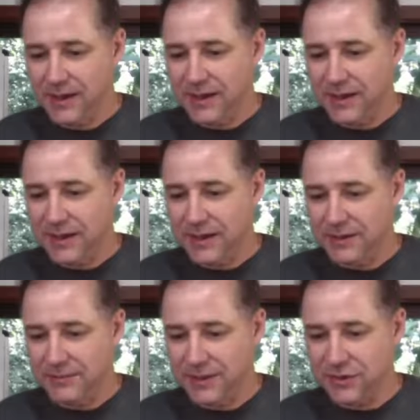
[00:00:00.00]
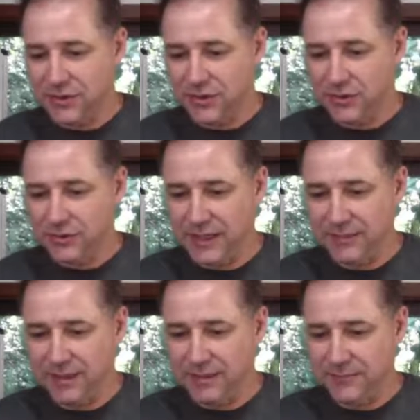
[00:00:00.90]
and so
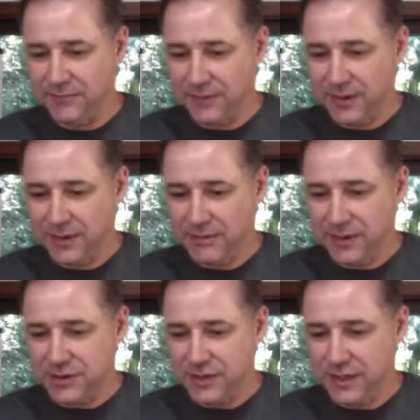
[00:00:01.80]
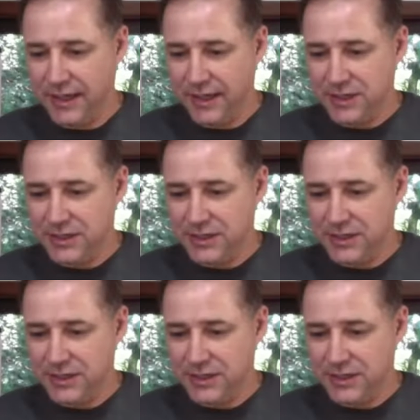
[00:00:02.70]
let me actually get